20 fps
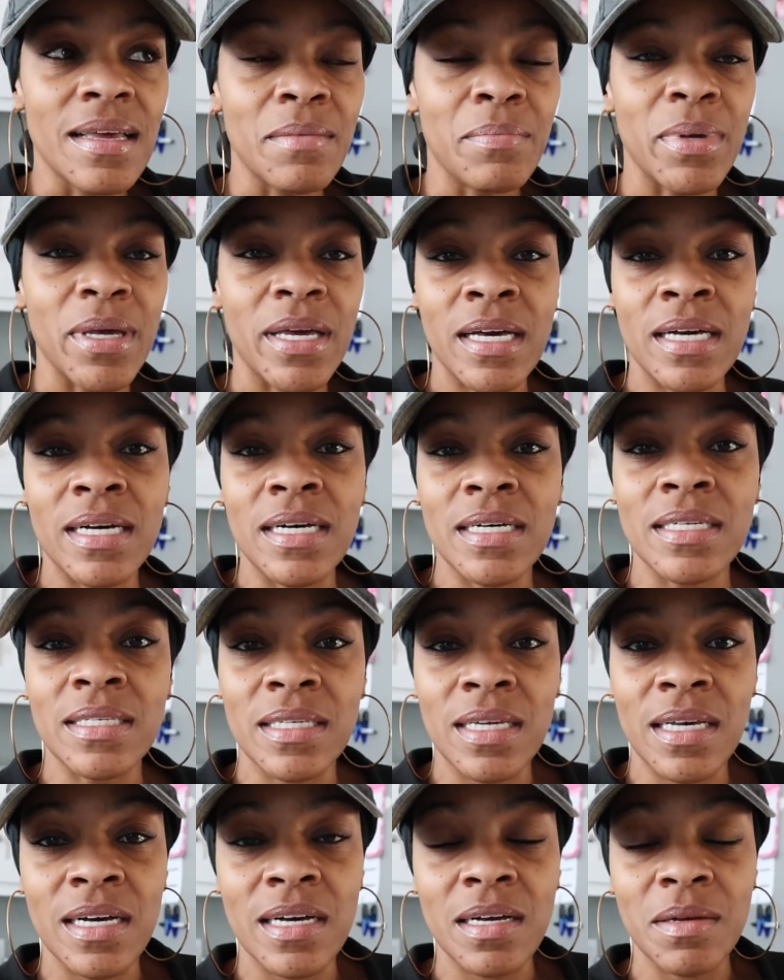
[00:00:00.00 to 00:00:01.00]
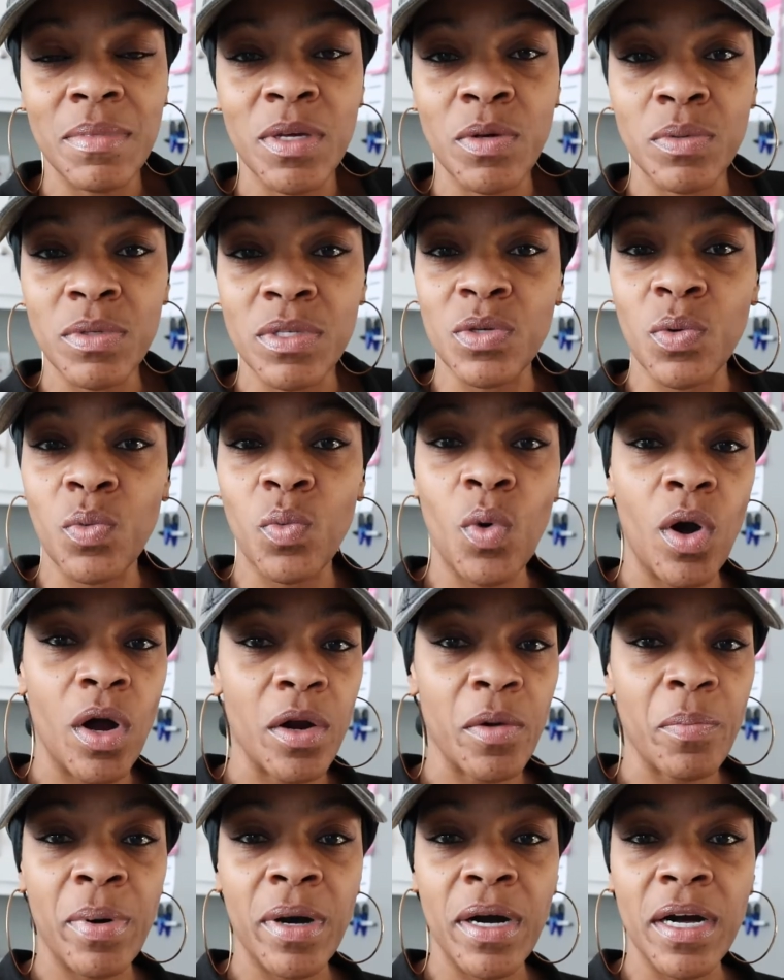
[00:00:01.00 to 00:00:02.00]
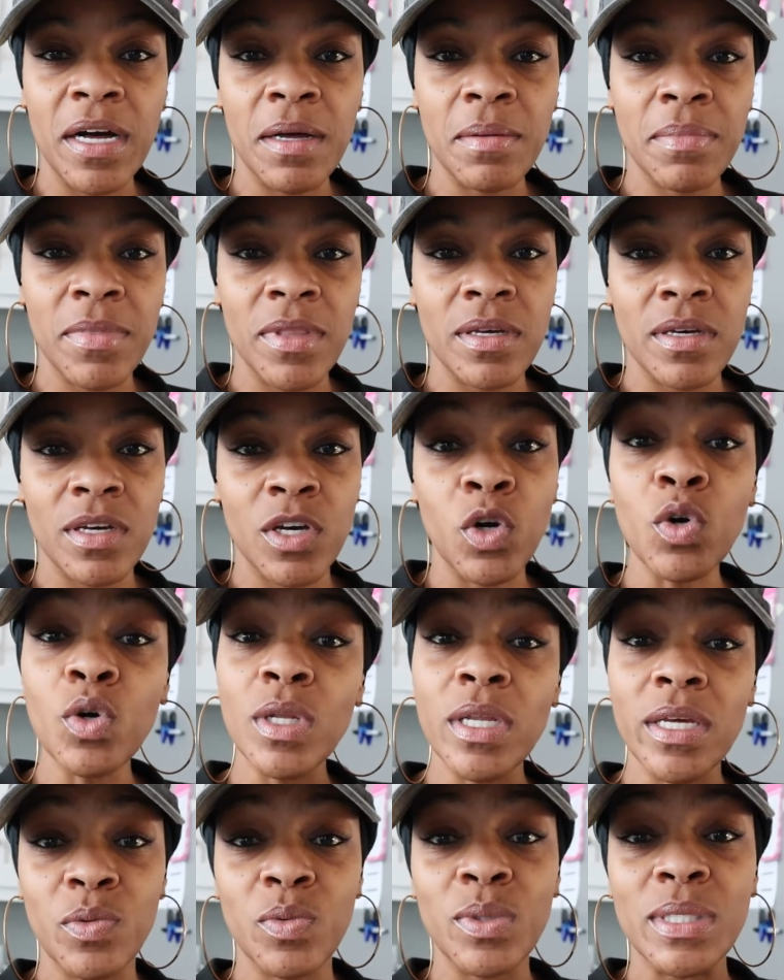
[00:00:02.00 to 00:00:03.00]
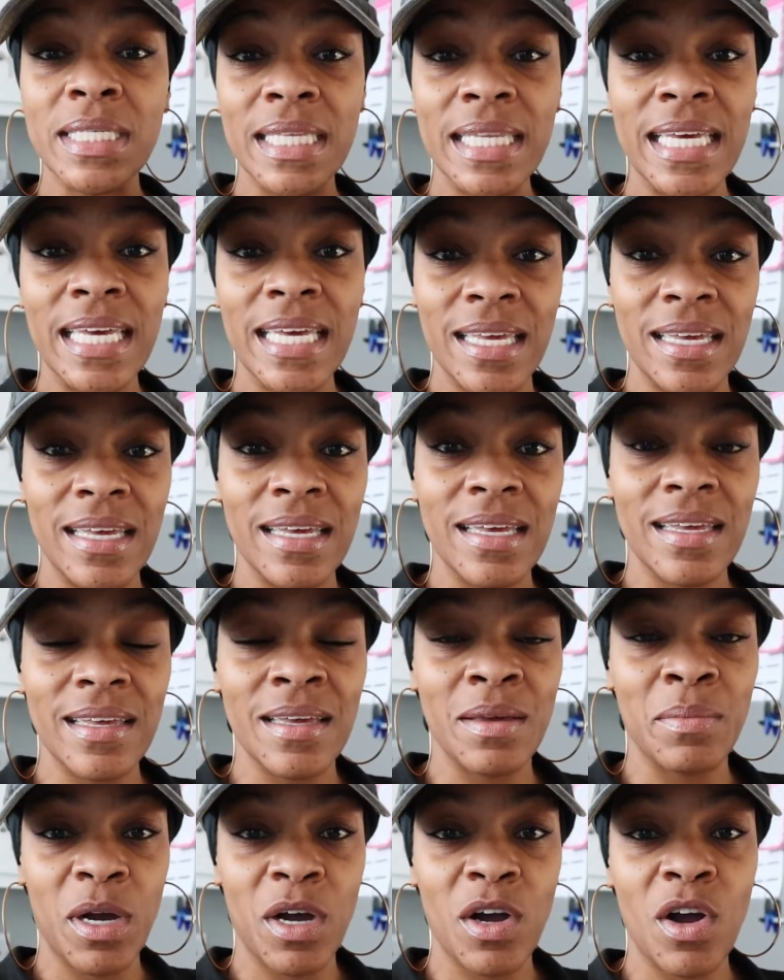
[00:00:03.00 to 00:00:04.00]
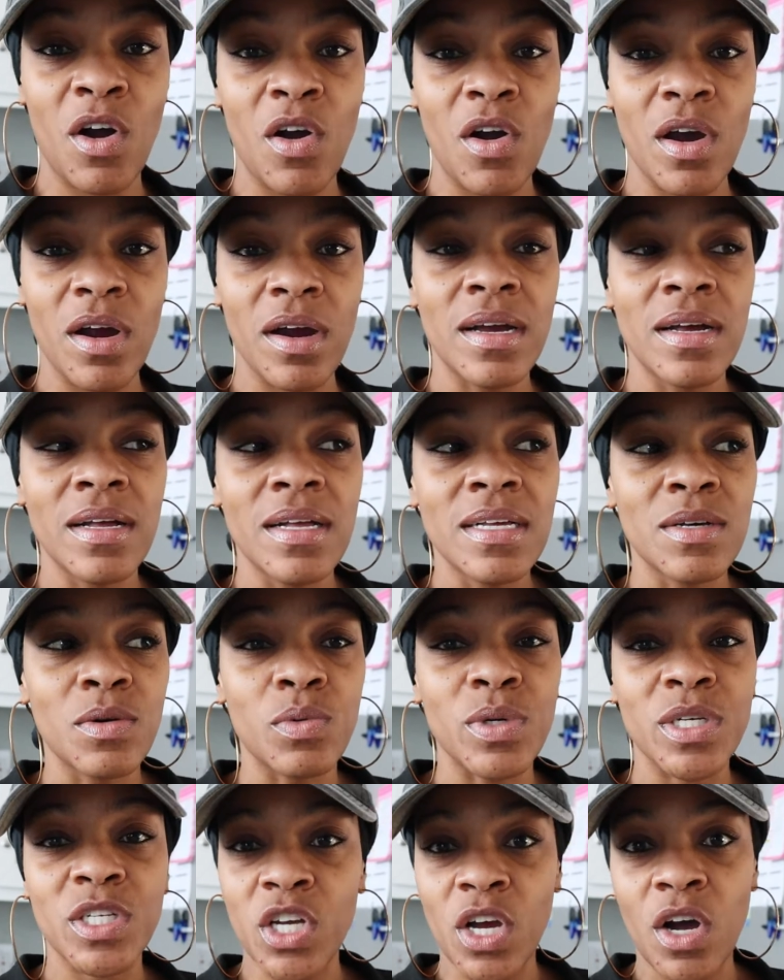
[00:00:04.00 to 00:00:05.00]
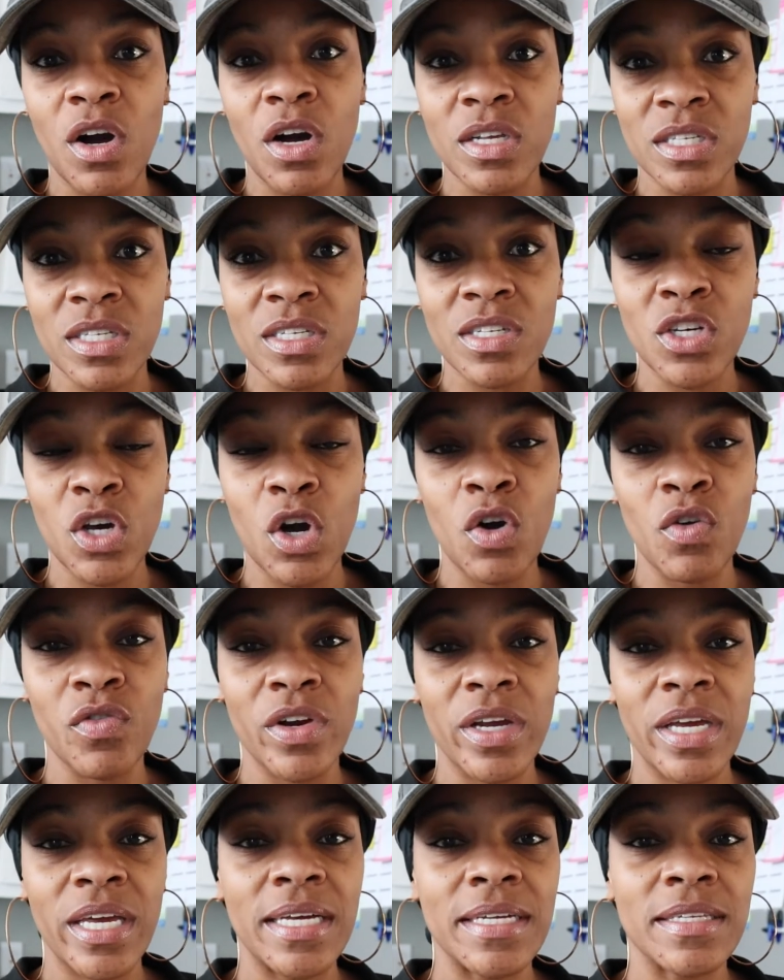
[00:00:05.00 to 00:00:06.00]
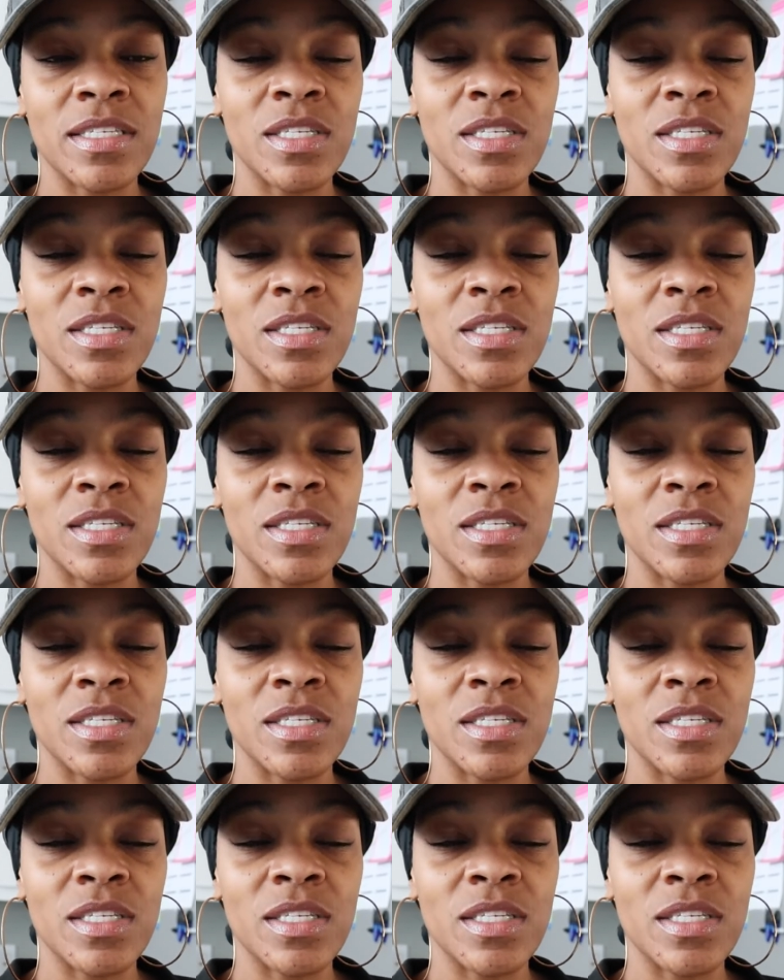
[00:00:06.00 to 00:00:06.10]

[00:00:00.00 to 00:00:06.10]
because um, it was the water pump, the coolant was leaking in my car, which caused it to overheat.